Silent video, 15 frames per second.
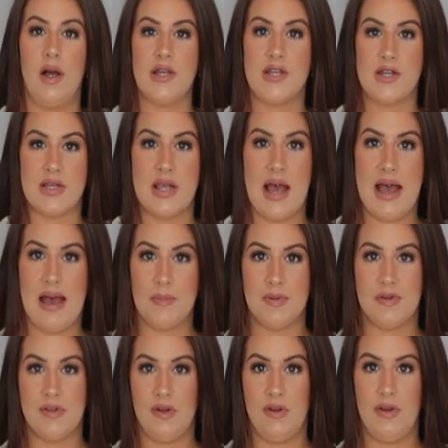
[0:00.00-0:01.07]
I just
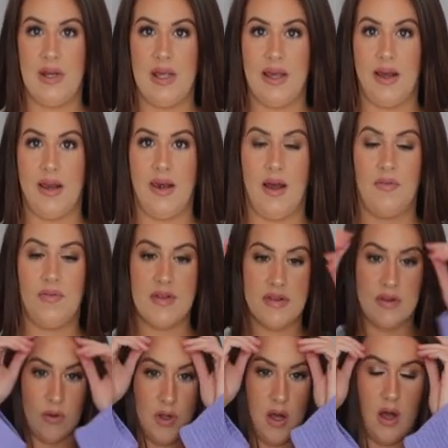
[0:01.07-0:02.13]
absolutely love
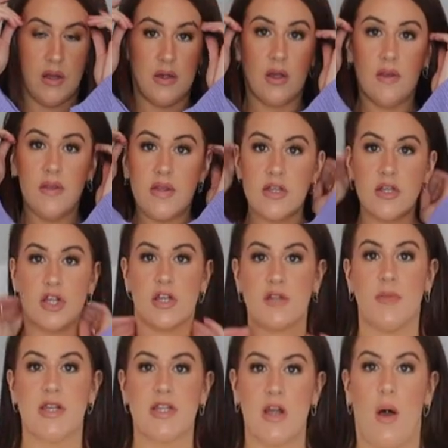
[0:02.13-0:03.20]
this little cardigan. This is
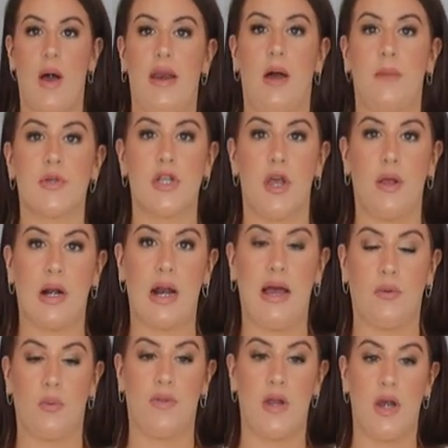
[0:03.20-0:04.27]
just my style, and I'm so
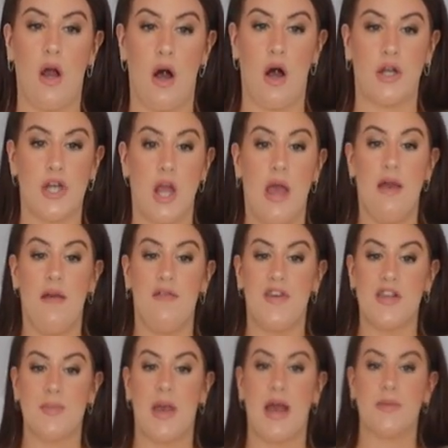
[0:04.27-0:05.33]
glad with the large.
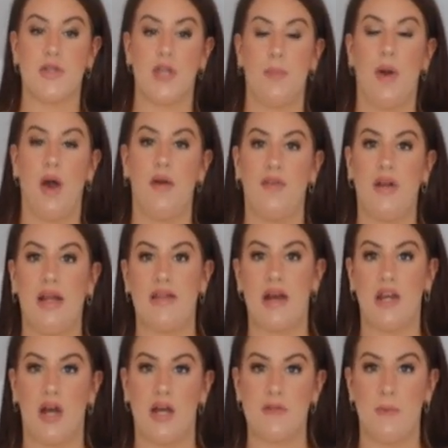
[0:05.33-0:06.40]
Fits me absolutely perfectly,
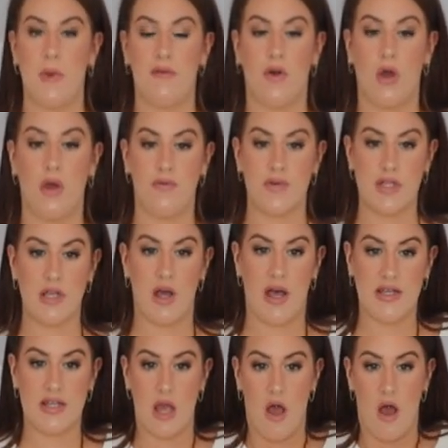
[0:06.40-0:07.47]
that nice bit of oversized.